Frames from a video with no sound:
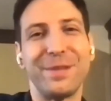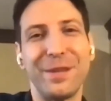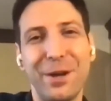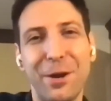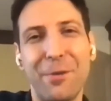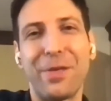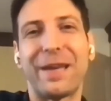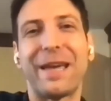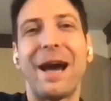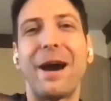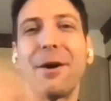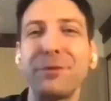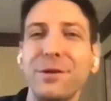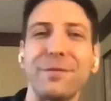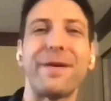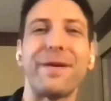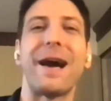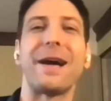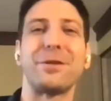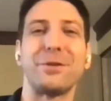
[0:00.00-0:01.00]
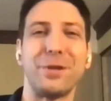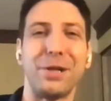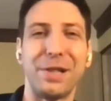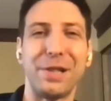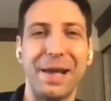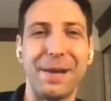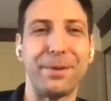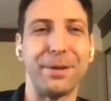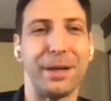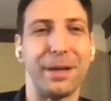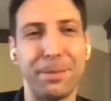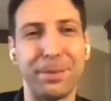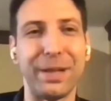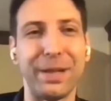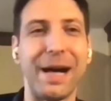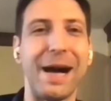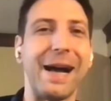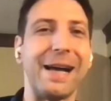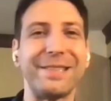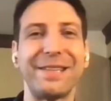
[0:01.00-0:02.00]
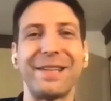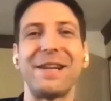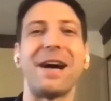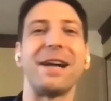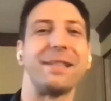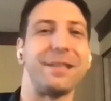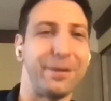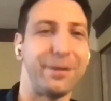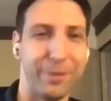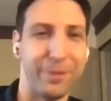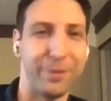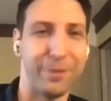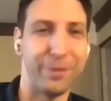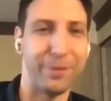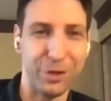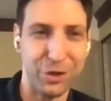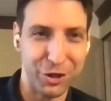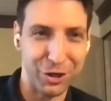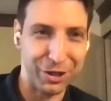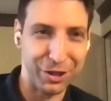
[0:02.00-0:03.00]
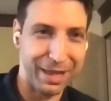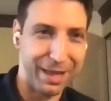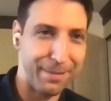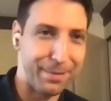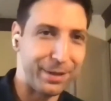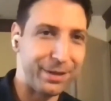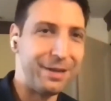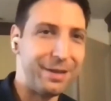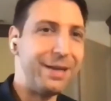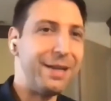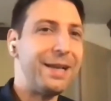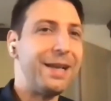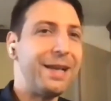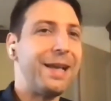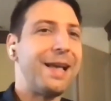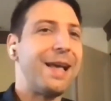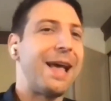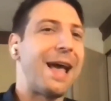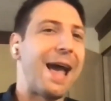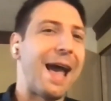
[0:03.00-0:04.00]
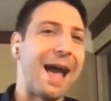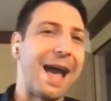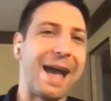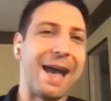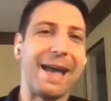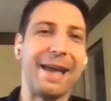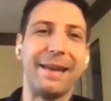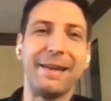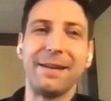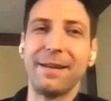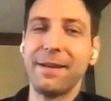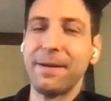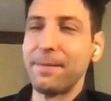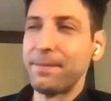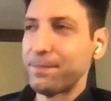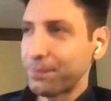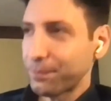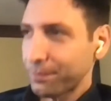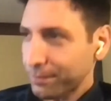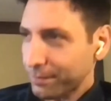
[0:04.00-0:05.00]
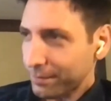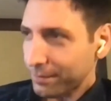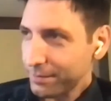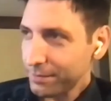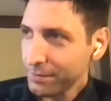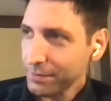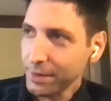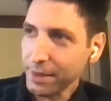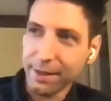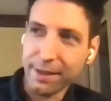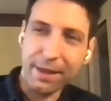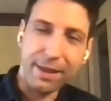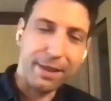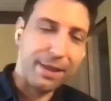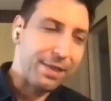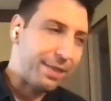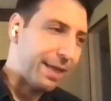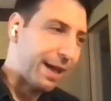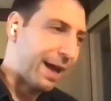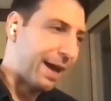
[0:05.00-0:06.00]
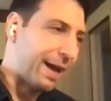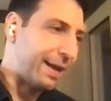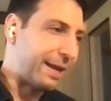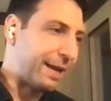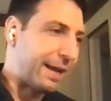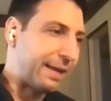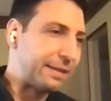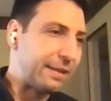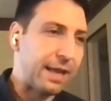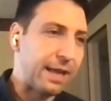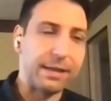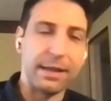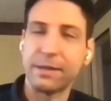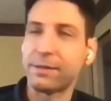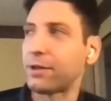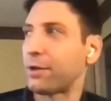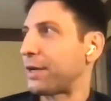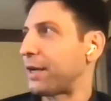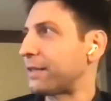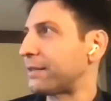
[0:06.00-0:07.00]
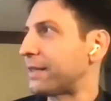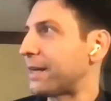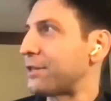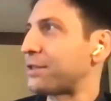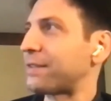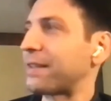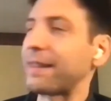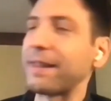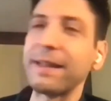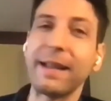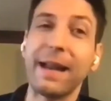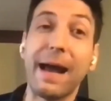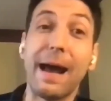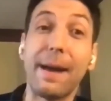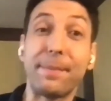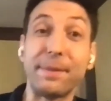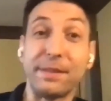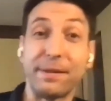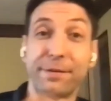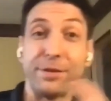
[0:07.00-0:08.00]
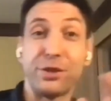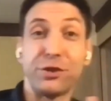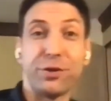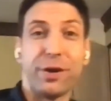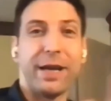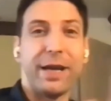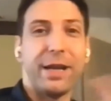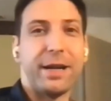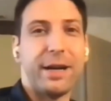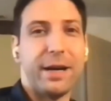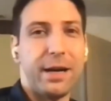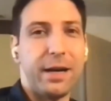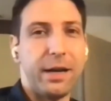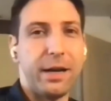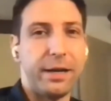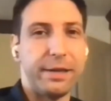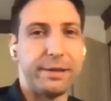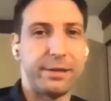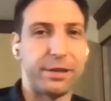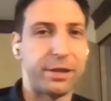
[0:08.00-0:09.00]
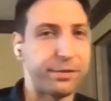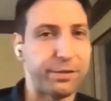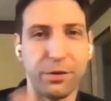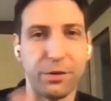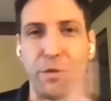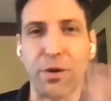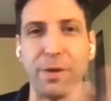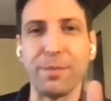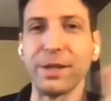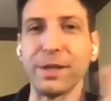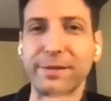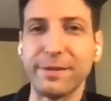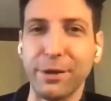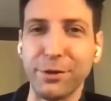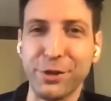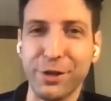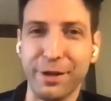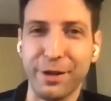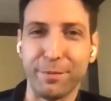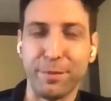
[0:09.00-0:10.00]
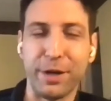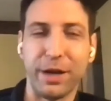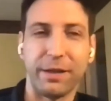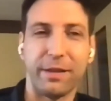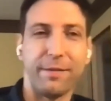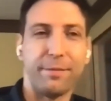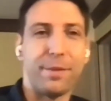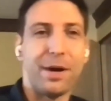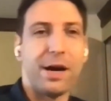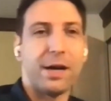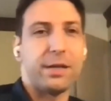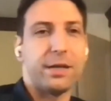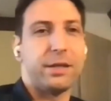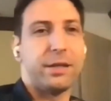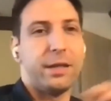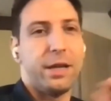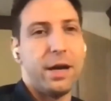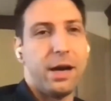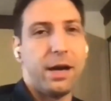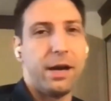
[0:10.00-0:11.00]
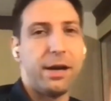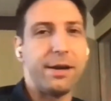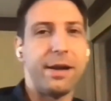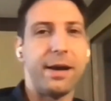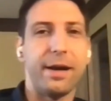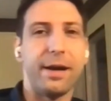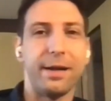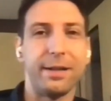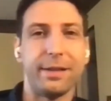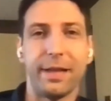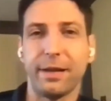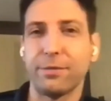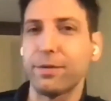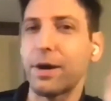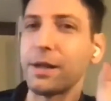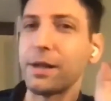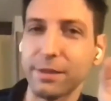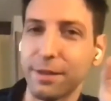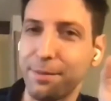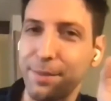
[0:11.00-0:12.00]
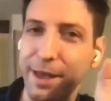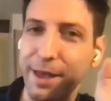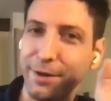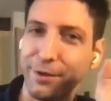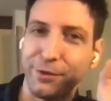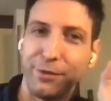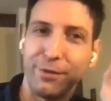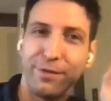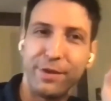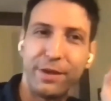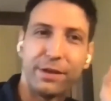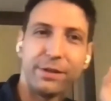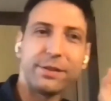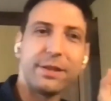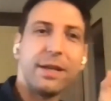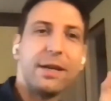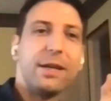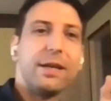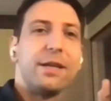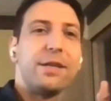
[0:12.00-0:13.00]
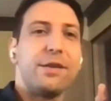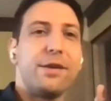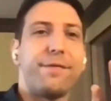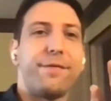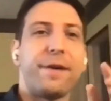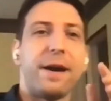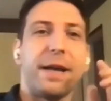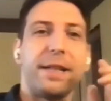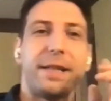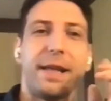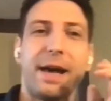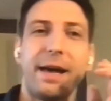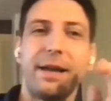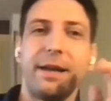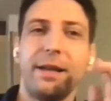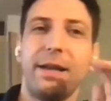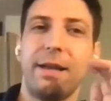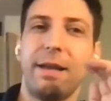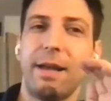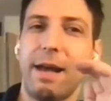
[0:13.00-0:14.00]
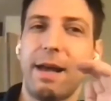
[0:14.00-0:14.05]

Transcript: the counterfactual label applies and not the original label. And then, and so here's an interesting thing that happens. If you train it's just a normal associative predictive model on Rotten Tomatoes reviews, you find that